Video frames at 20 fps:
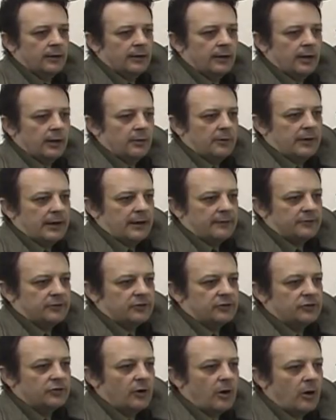and we'd have to
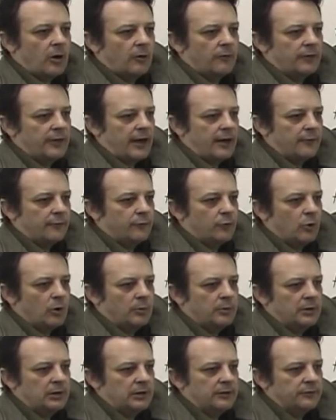solve that
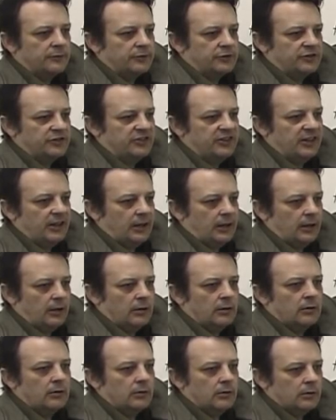formula for C,
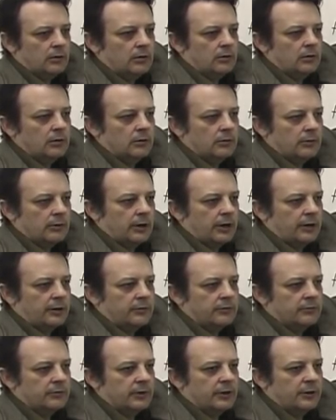right?
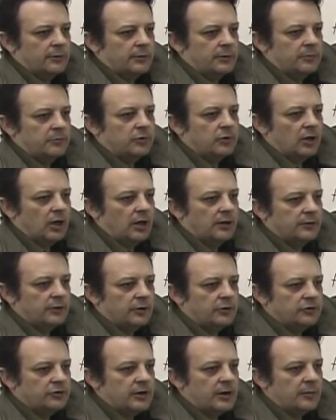And then we'd plug
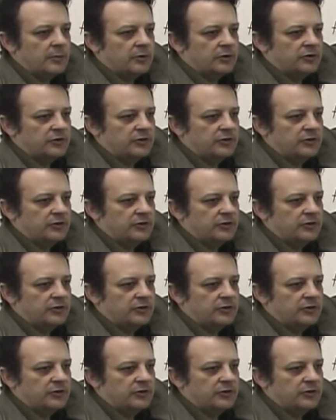those numbers